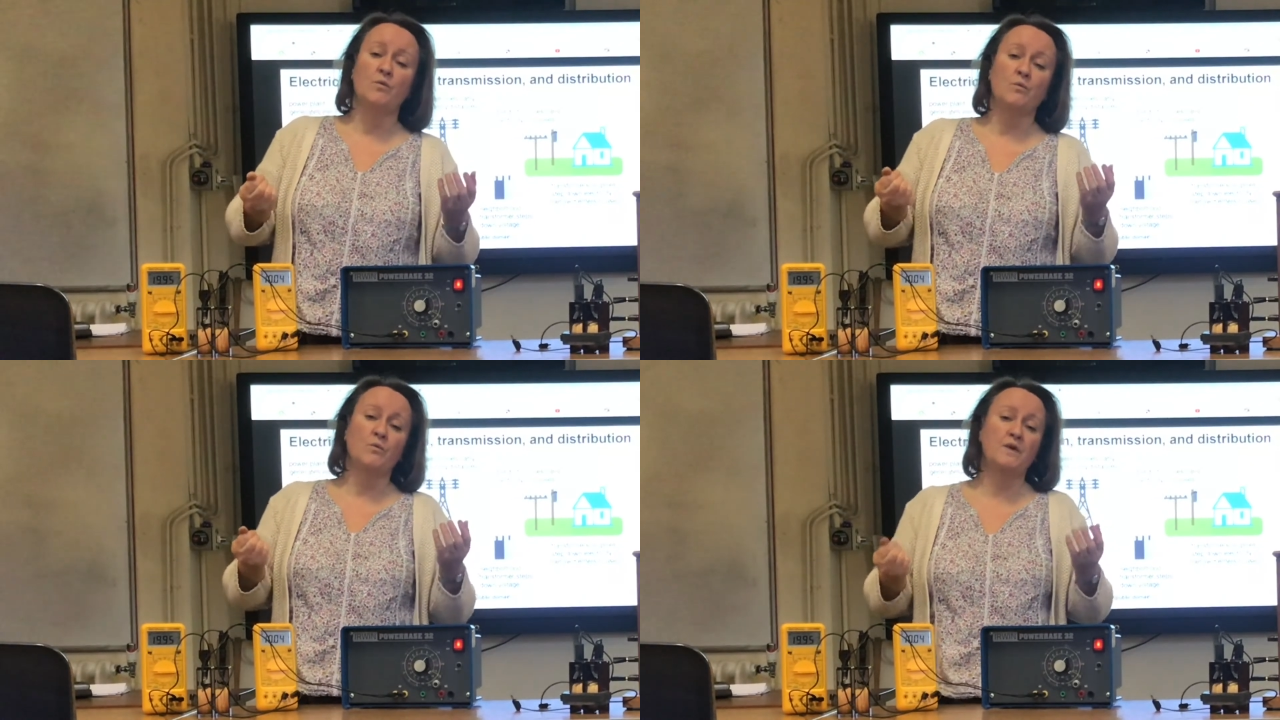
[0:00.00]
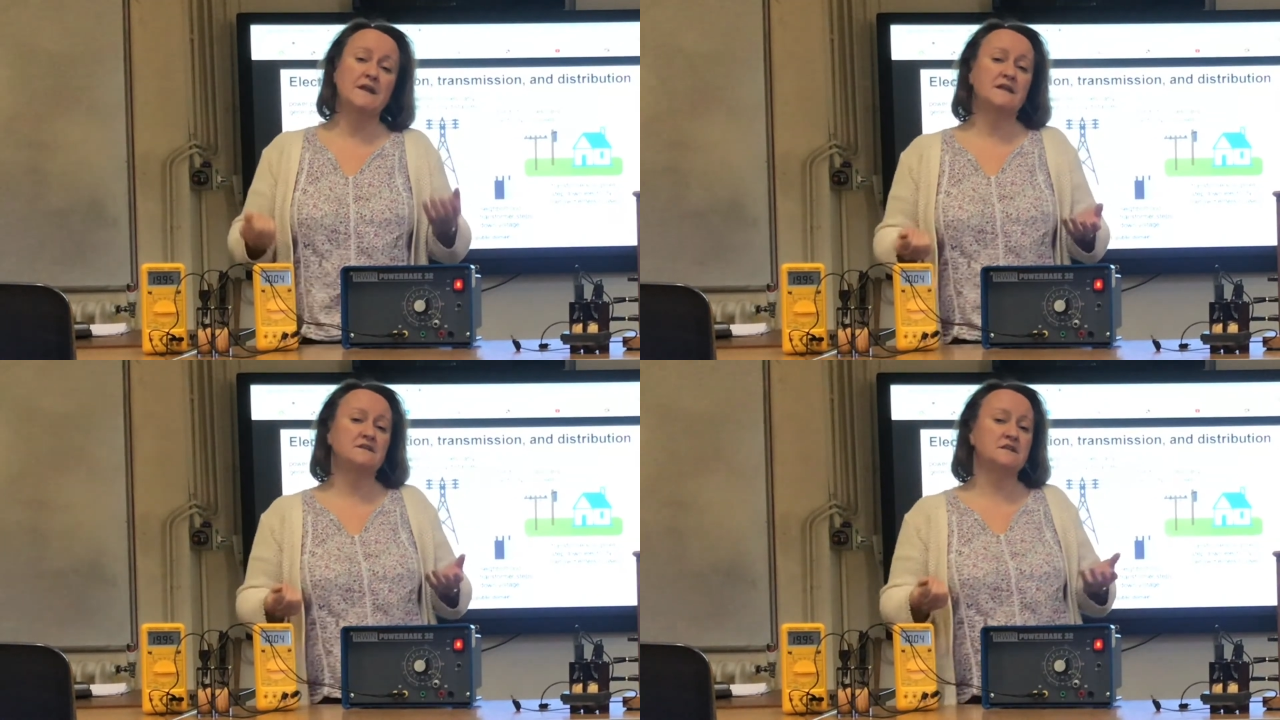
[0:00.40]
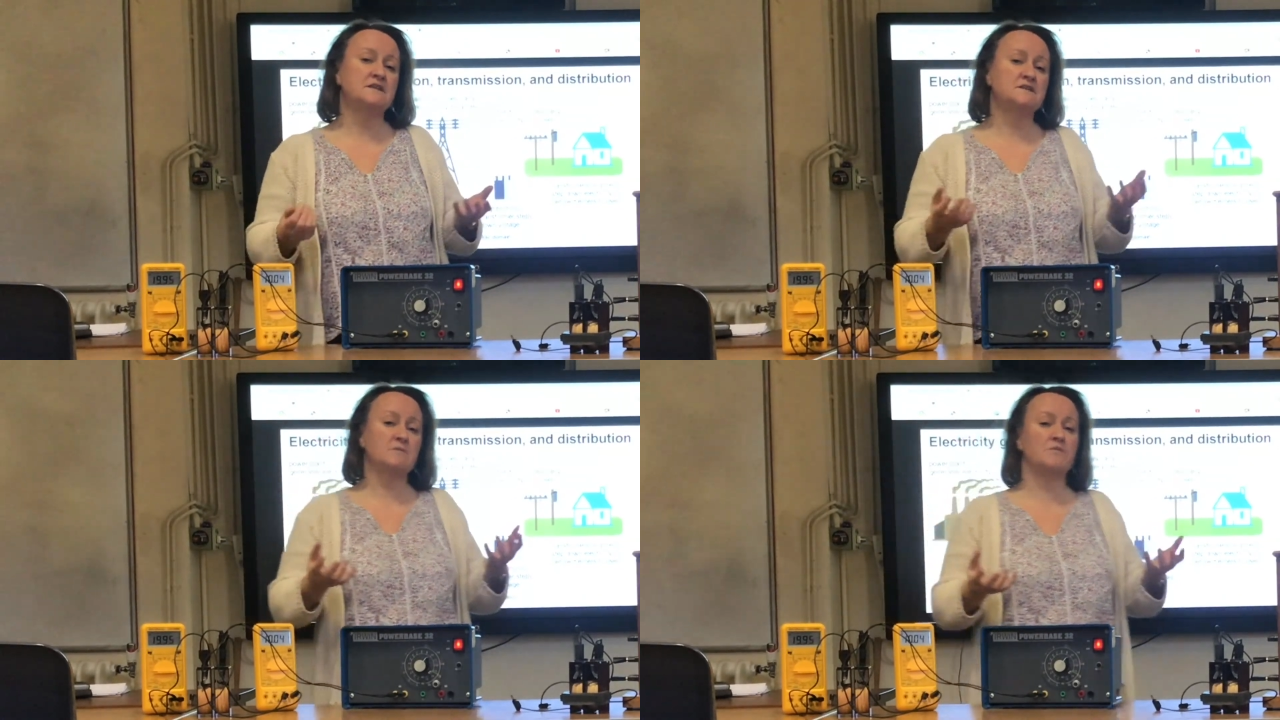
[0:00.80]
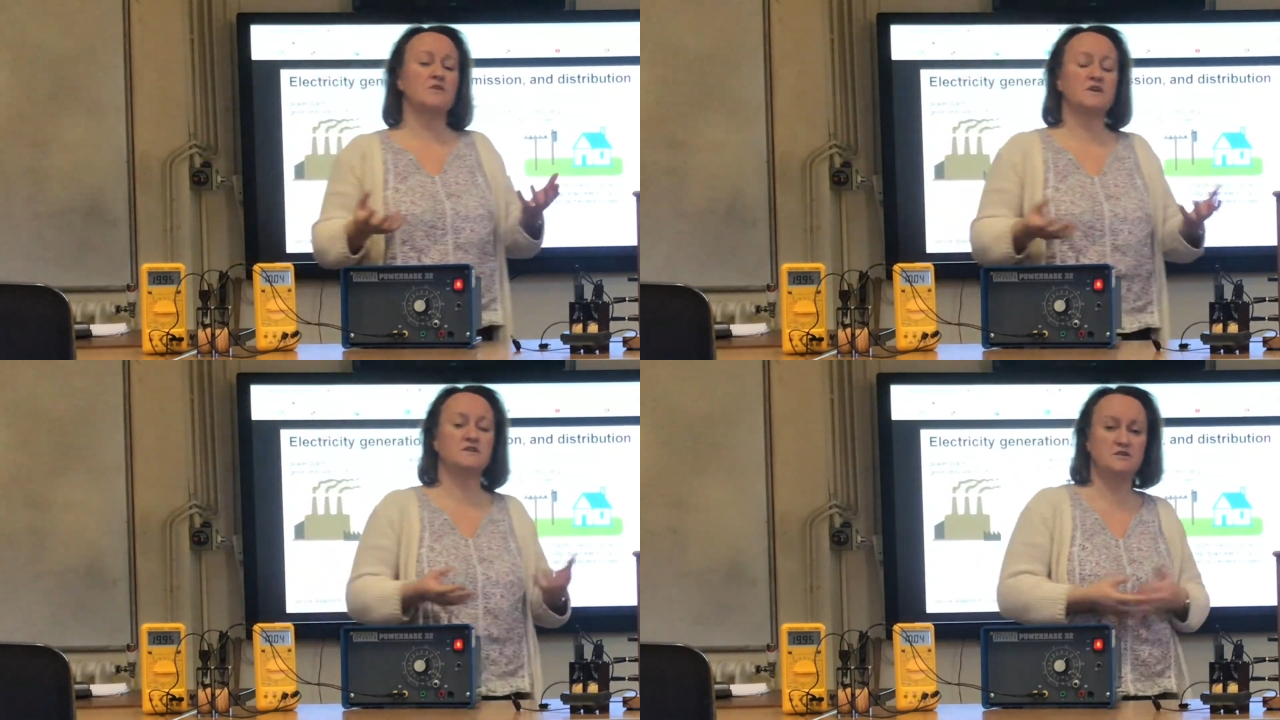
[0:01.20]
we need to
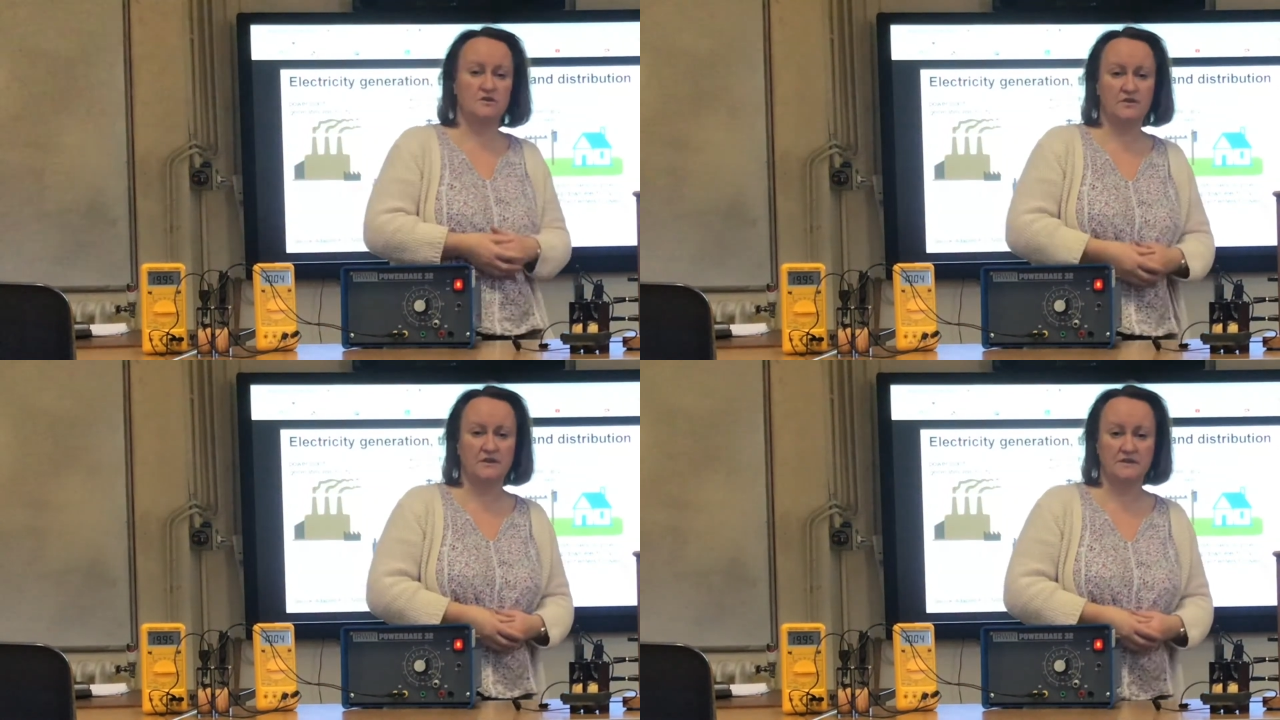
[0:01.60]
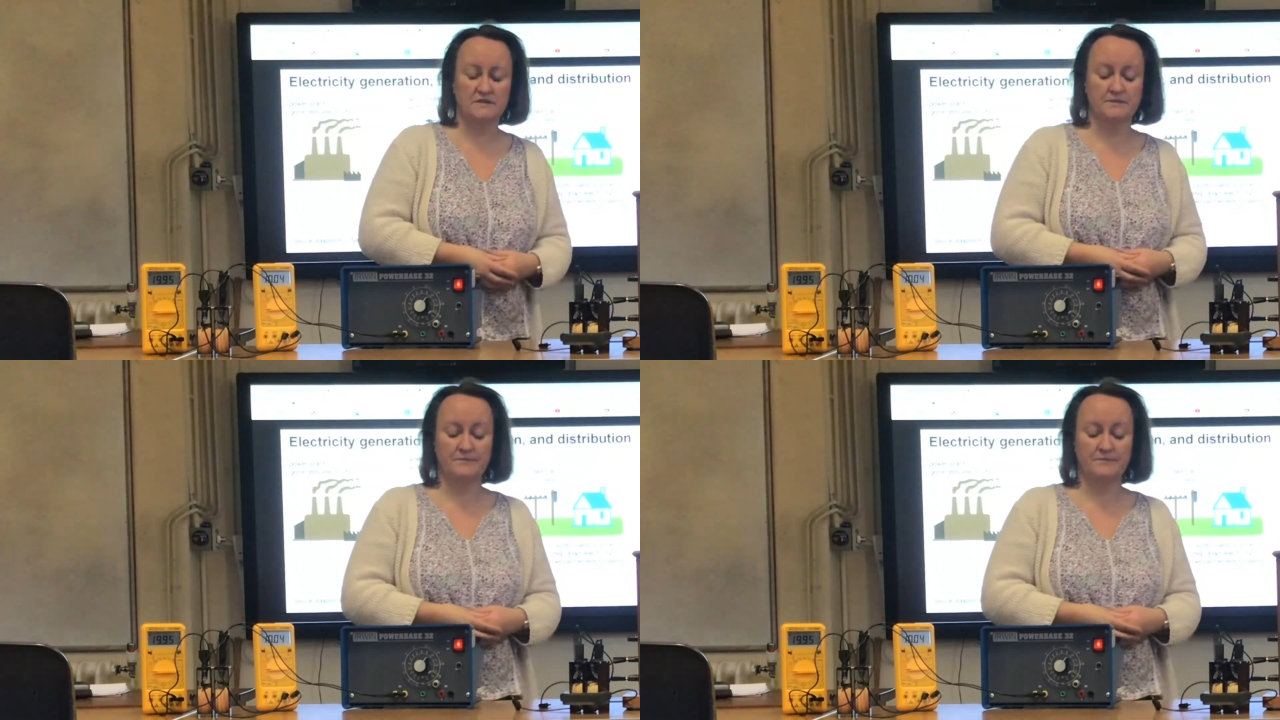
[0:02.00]
summarise two things.